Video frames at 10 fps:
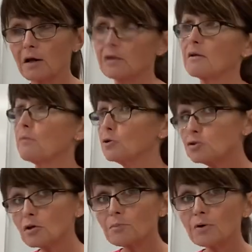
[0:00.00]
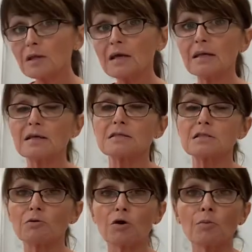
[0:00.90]
The most you can put in is
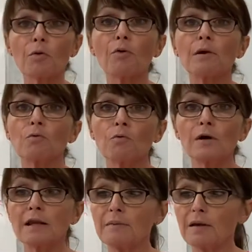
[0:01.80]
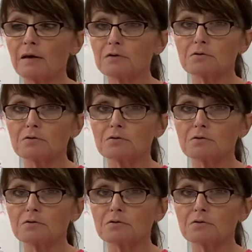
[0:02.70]
0.1 ml,